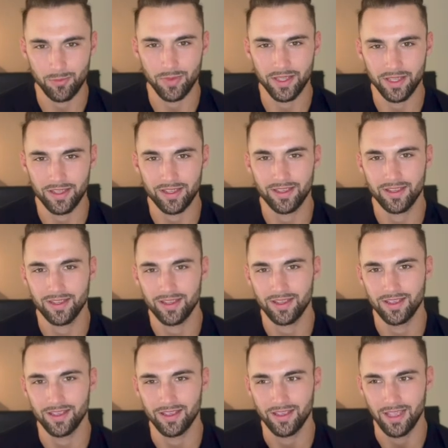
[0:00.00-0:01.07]
make
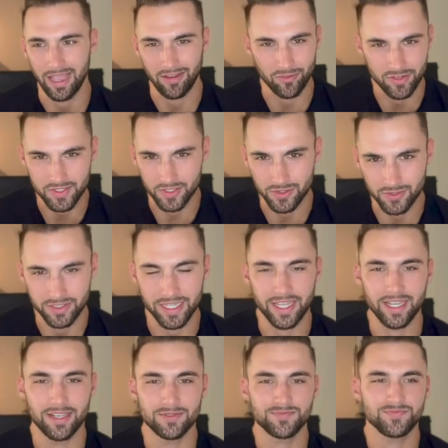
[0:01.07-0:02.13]
every single day,